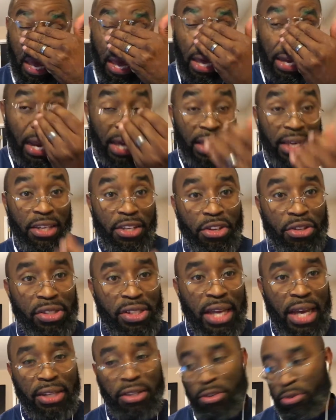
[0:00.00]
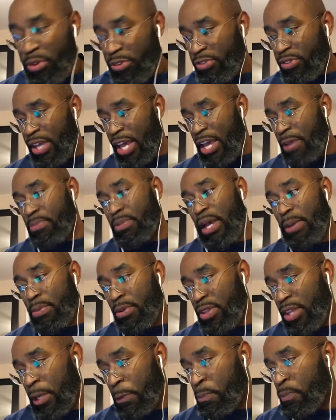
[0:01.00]
and I can use that to escape, type
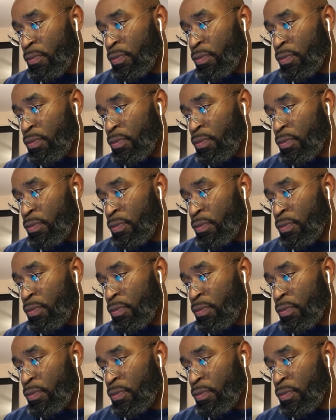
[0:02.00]
of thing.